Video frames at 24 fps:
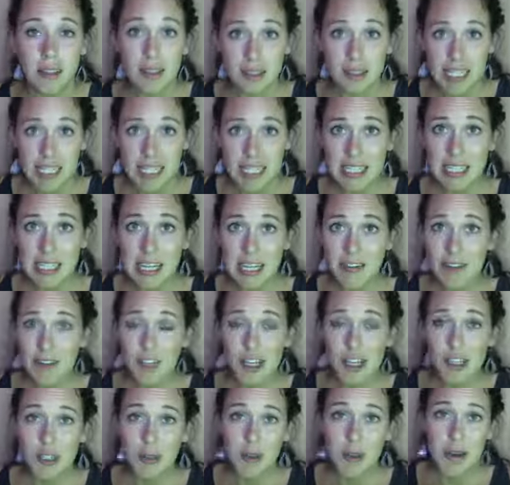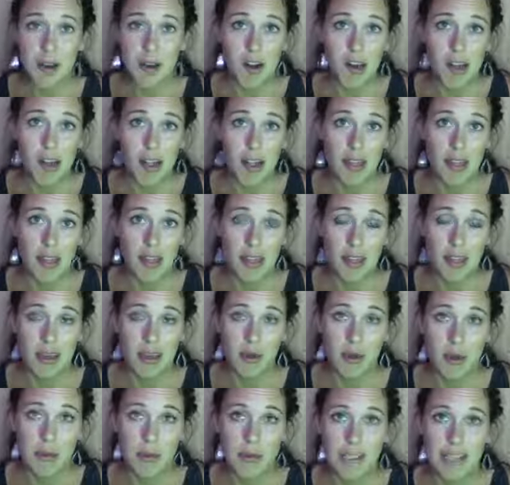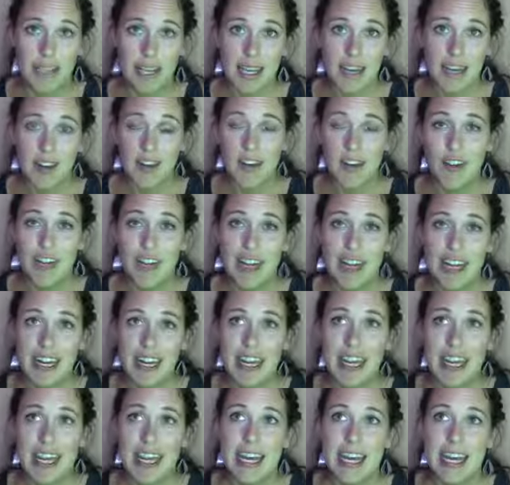things that I've talked about on the website already,